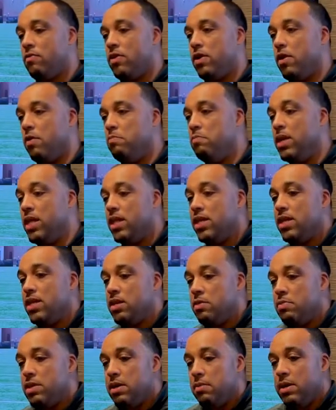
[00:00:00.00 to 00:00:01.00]
ability
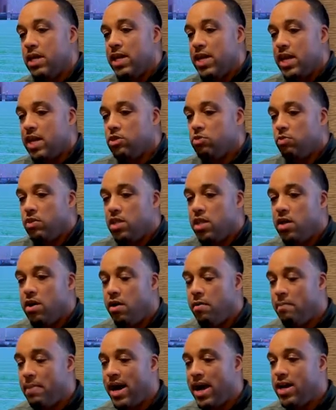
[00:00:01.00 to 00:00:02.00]
to be able to catch within
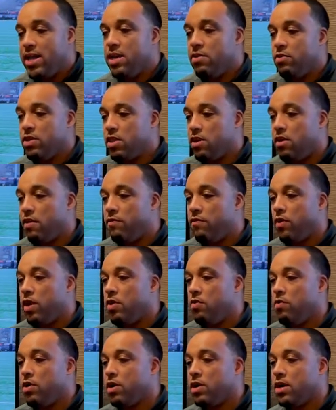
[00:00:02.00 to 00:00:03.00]
our body, within our
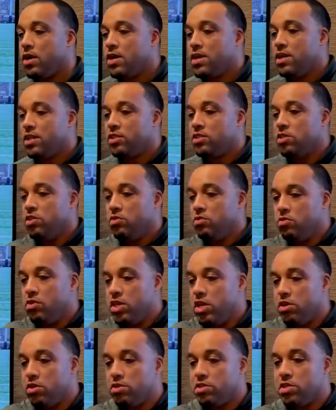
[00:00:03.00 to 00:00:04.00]
framework, to
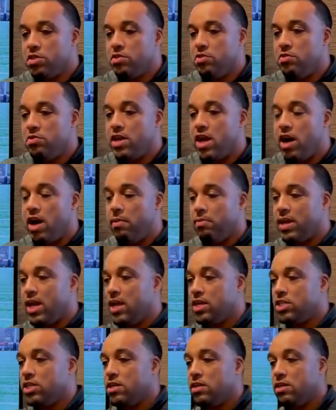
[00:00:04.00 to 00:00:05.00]
year 2. Now I'm
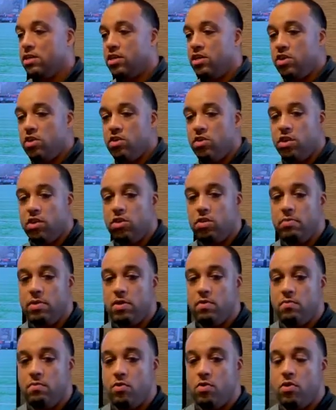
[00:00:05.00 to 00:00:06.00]
catching, a little
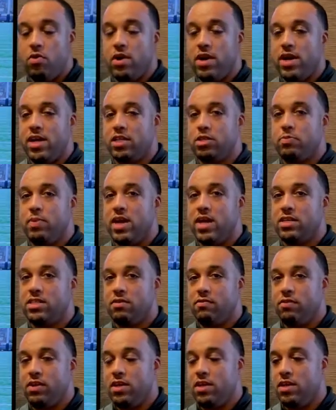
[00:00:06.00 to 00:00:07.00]
bit more
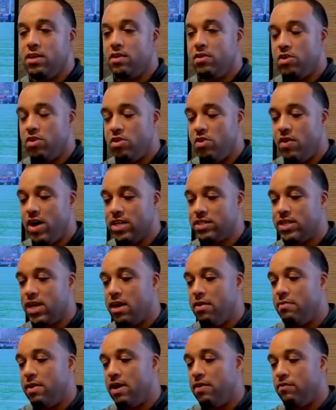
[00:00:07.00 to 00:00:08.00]
expansively, outside
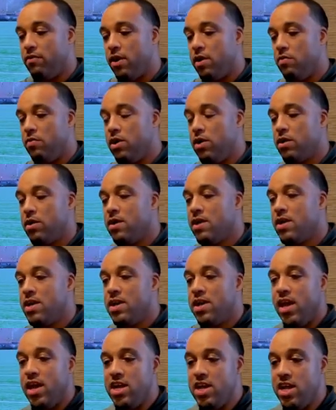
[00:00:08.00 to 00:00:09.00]
of my framework.
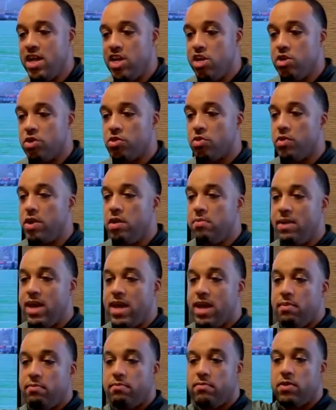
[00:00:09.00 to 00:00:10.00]
And in year 3,
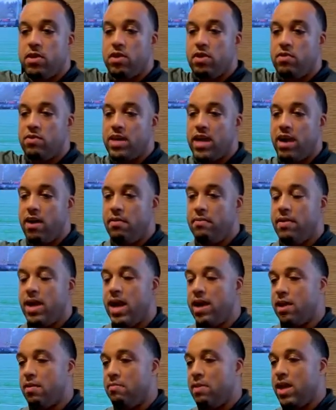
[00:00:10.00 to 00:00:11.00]
man,
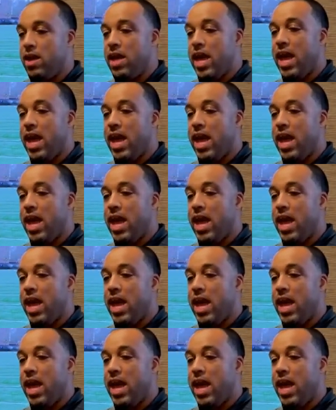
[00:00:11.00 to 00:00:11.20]
I can make